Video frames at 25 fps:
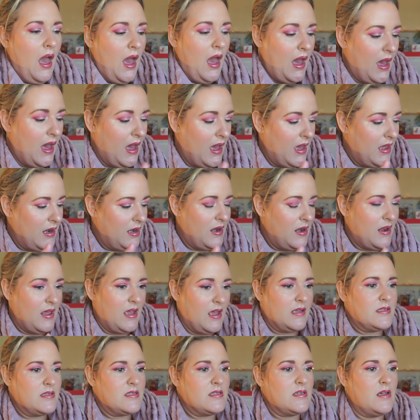
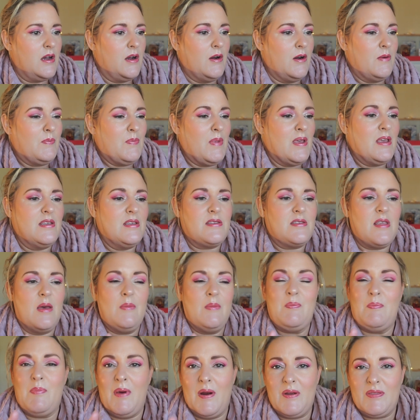Next up is
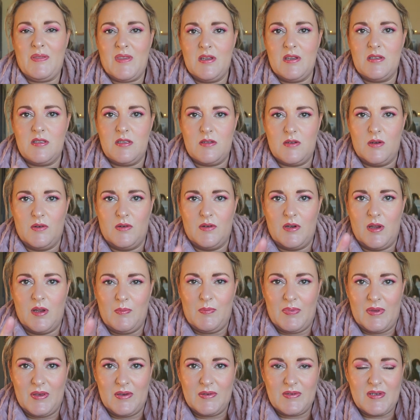
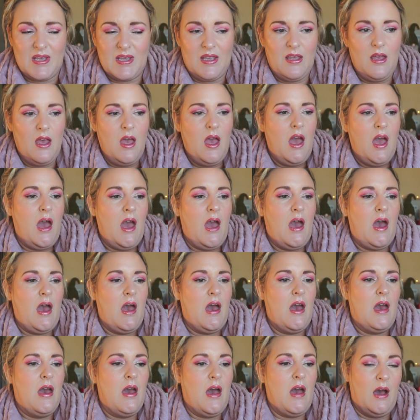Birthstone Beauty.
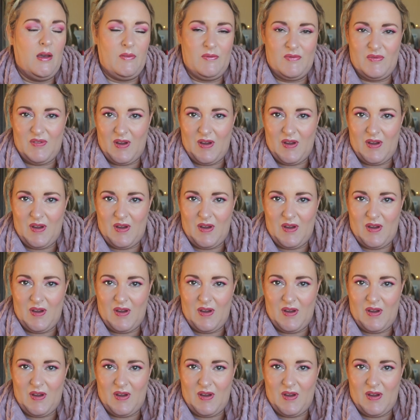I'm